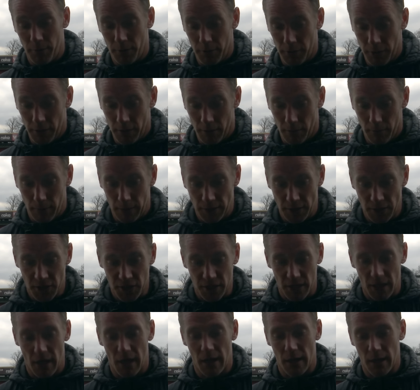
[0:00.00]
But you know, when you
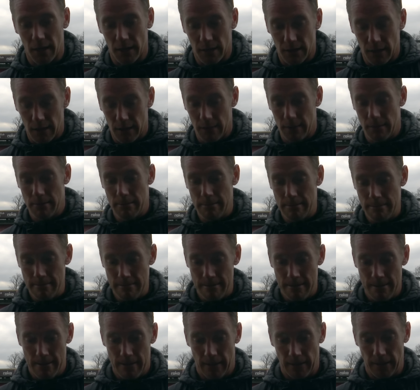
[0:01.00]
start like that
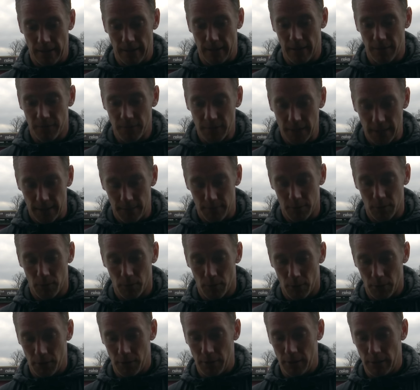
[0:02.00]
and you give teams a
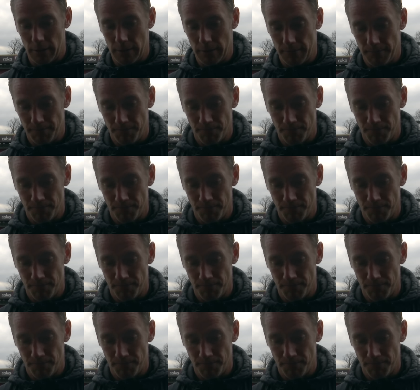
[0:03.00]
1-0,